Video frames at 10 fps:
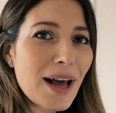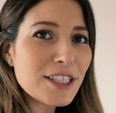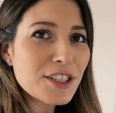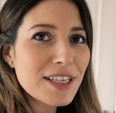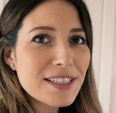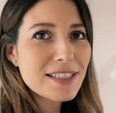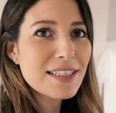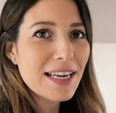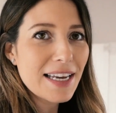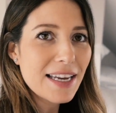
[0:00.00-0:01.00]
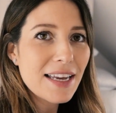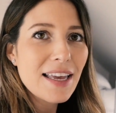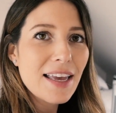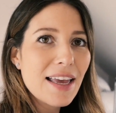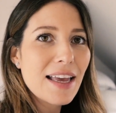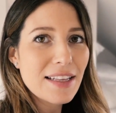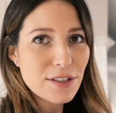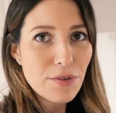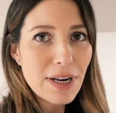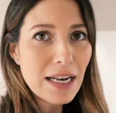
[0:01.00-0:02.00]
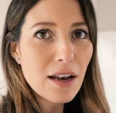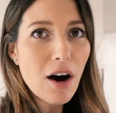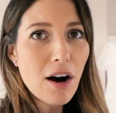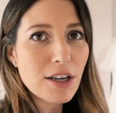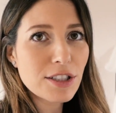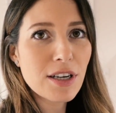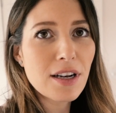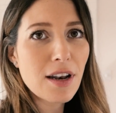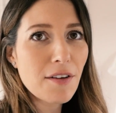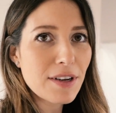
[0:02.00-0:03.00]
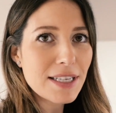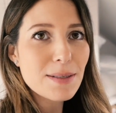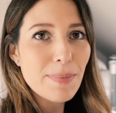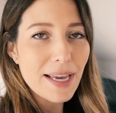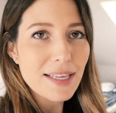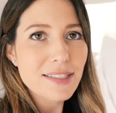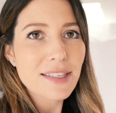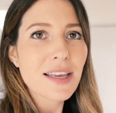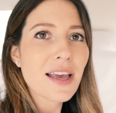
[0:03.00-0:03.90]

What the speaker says: As you can see, it's a really large, lovely space.